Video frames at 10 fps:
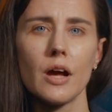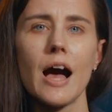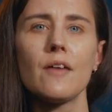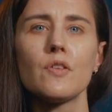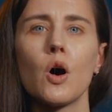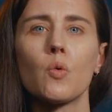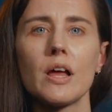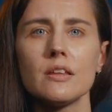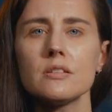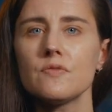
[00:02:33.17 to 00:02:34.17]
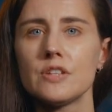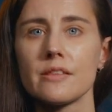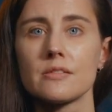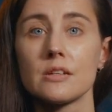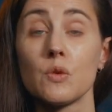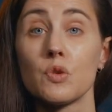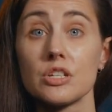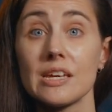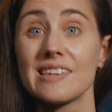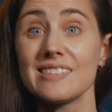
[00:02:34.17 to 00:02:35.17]
have a relative density
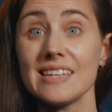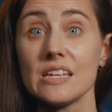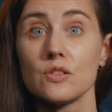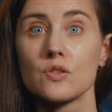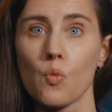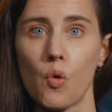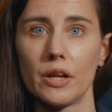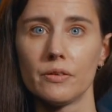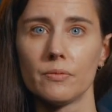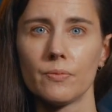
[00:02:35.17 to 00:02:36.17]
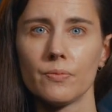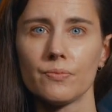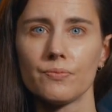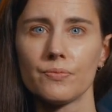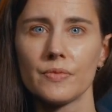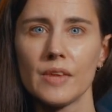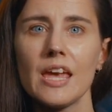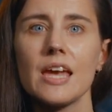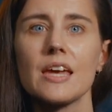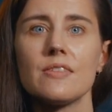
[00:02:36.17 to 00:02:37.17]
which exceeds 1.
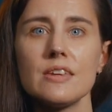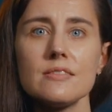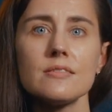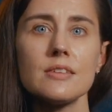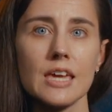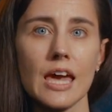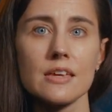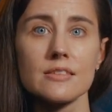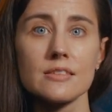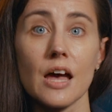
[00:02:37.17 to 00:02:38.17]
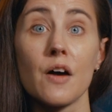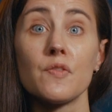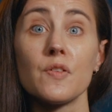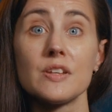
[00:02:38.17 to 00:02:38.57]
This is the case of